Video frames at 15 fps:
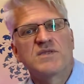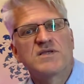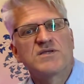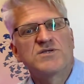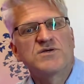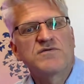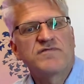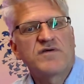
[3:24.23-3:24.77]

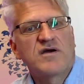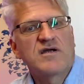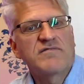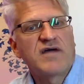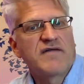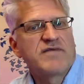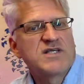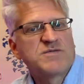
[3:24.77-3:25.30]
So far,
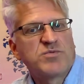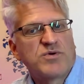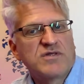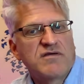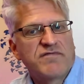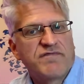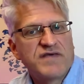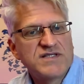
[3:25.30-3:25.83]
I've explored
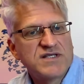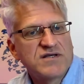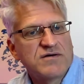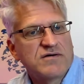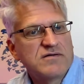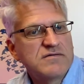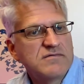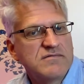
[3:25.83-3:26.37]
the
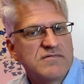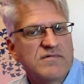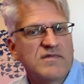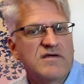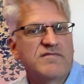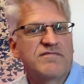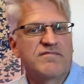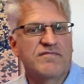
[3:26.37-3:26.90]
physical,
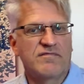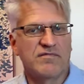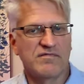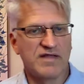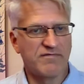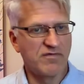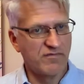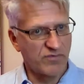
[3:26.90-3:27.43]
the
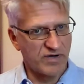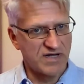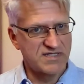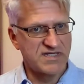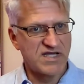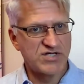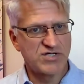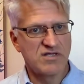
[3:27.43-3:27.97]
level of
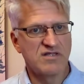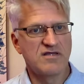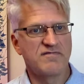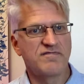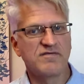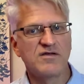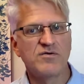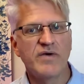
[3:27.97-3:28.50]
organization, the
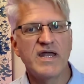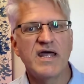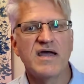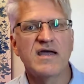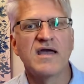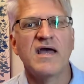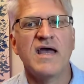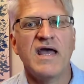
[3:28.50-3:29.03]

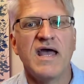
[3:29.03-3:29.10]
fluidic,